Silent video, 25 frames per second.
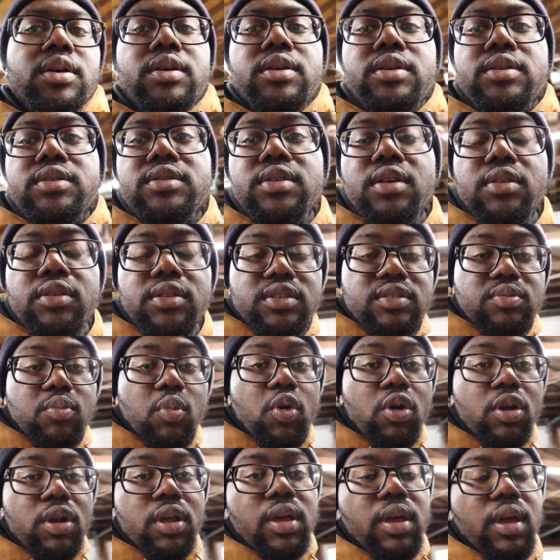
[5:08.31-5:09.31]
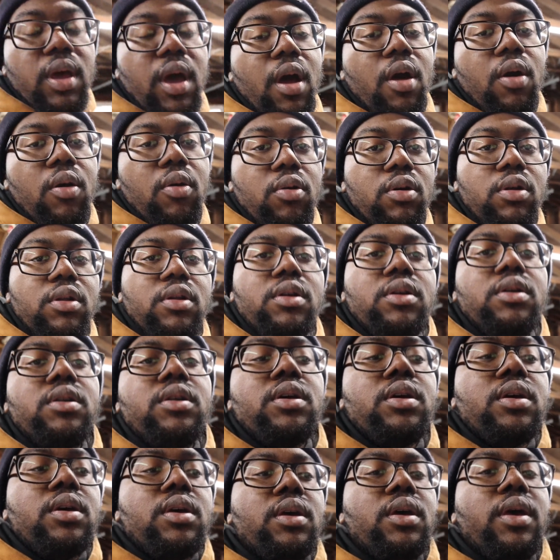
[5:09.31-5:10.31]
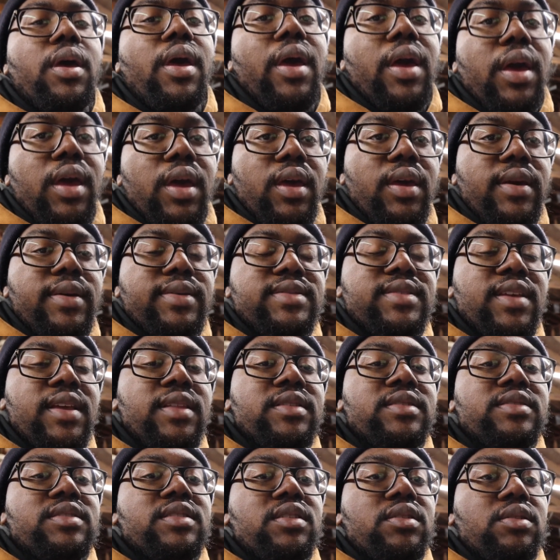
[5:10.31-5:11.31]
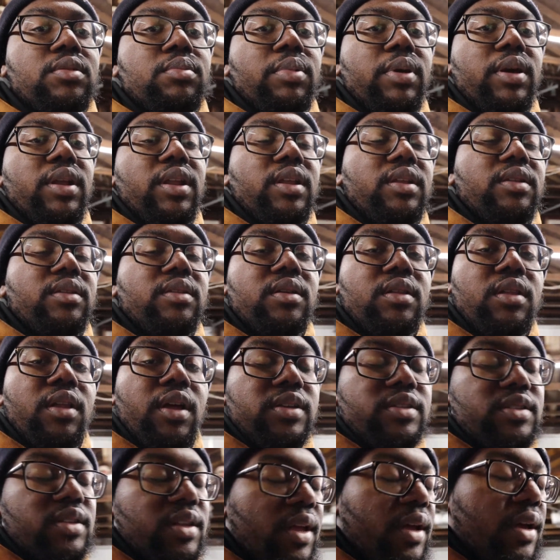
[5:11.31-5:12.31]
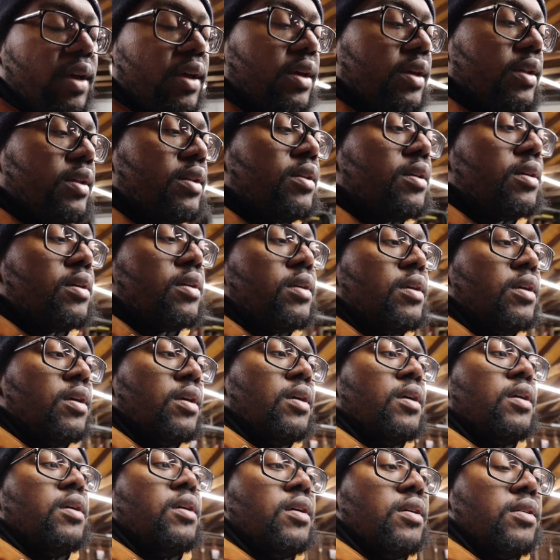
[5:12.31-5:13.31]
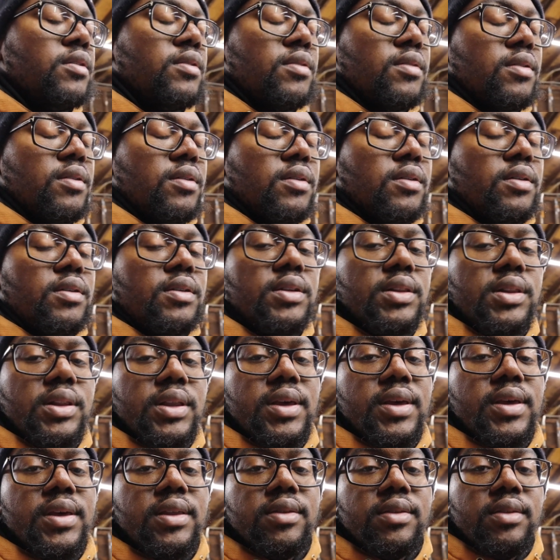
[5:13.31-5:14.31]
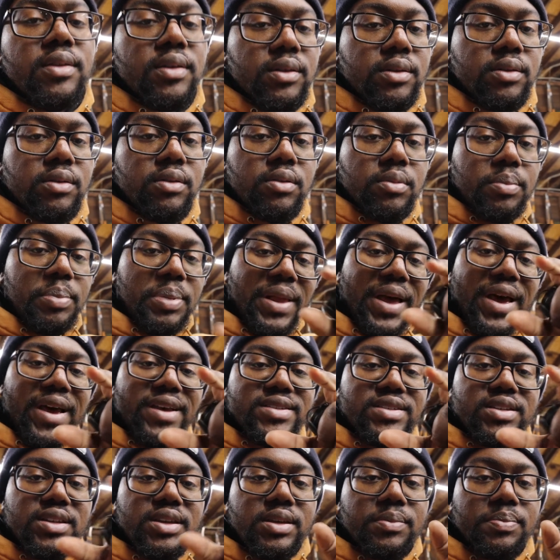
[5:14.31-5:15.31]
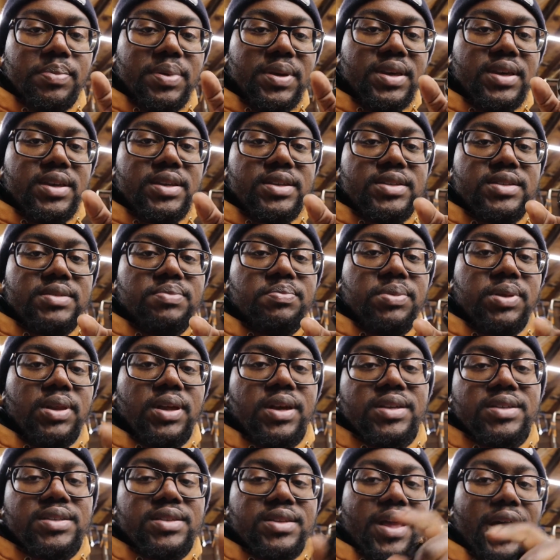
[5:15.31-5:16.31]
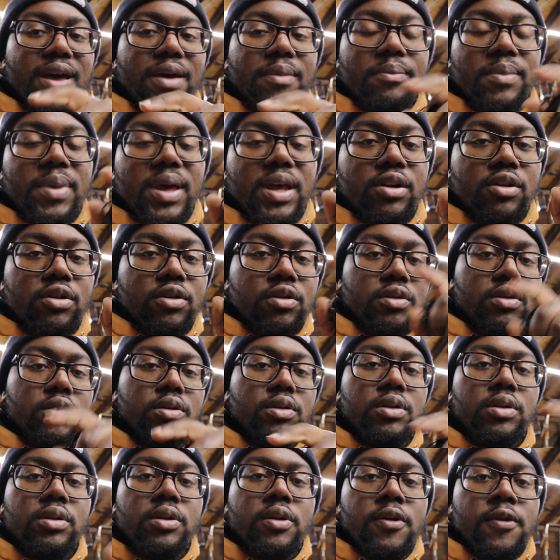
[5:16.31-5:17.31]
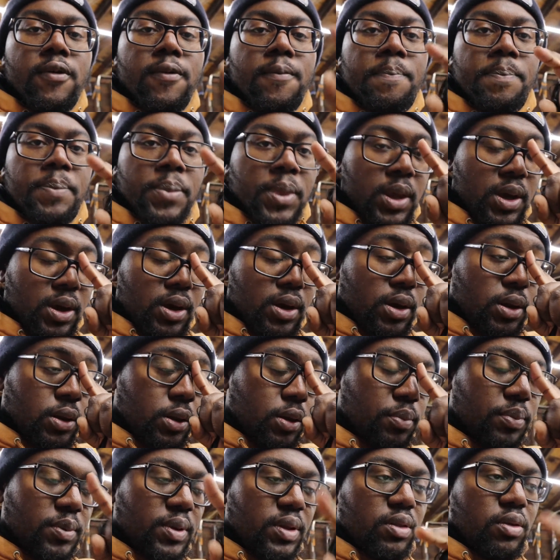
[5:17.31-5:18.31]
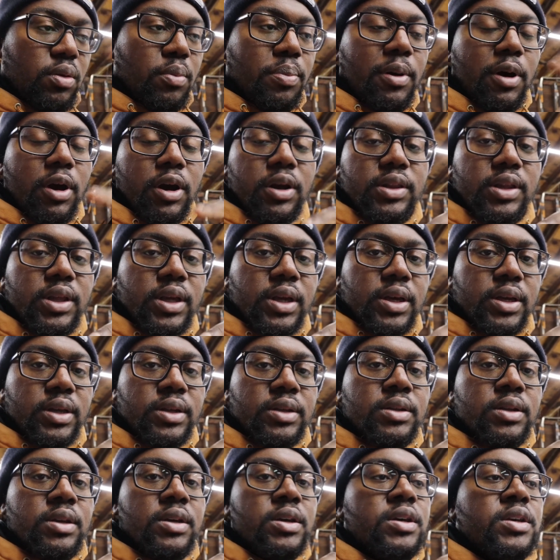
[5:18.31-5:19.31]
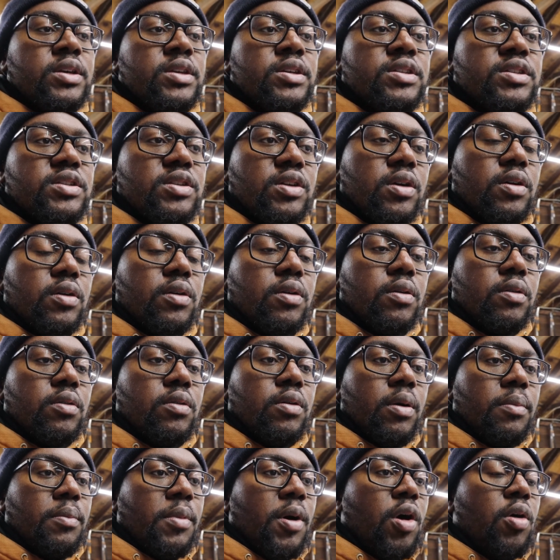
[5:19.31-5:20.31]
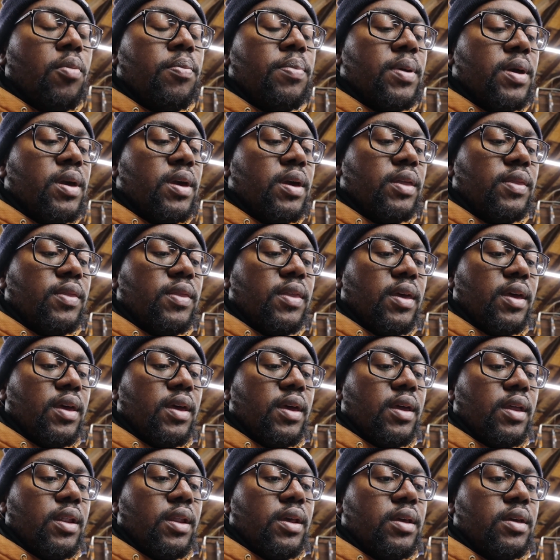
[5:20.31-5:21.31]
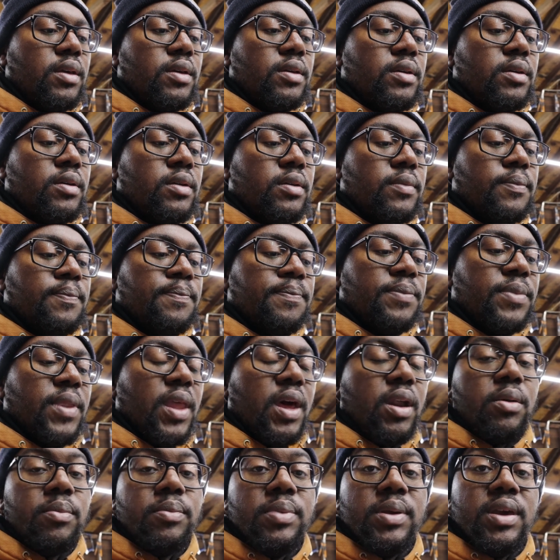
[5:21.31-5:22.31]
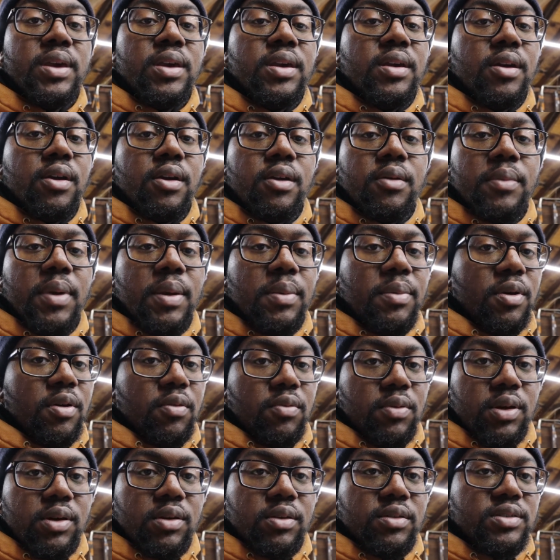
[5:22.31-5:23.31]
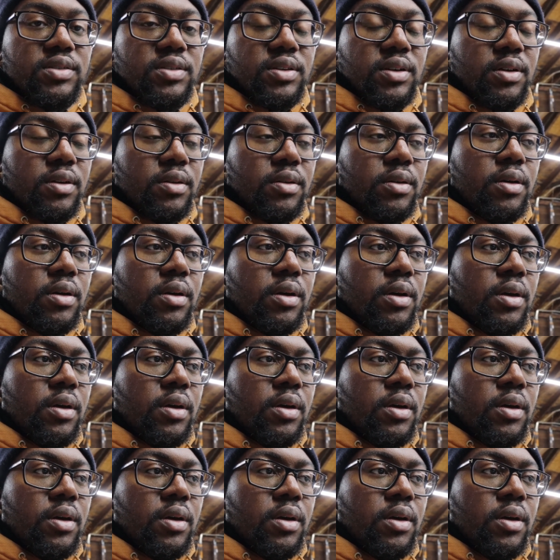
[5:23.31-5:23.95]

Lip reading: this morning I ordered a stainless steel braided clutch line to delete the little plastic piece plus that metal loop-de-loop hard line. So I'm hoping that that'll be here in maybe a week or so.